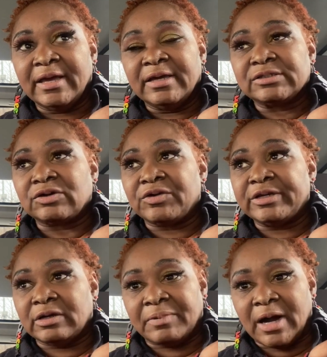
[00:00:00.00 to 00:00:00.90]
So he
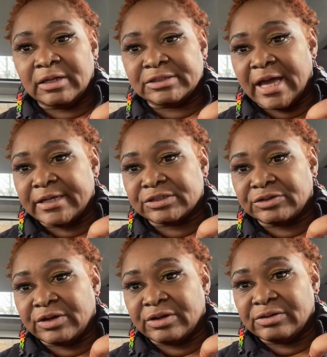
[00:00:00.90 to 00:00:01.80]
apologized to
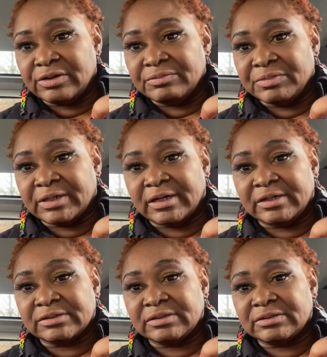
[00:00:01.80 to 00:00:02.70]
her,
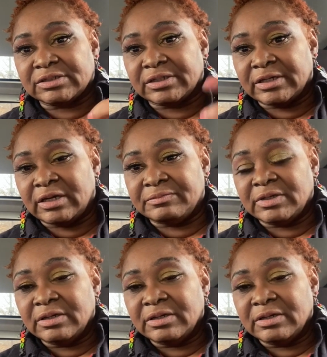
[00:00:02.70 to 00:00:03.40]
because to him,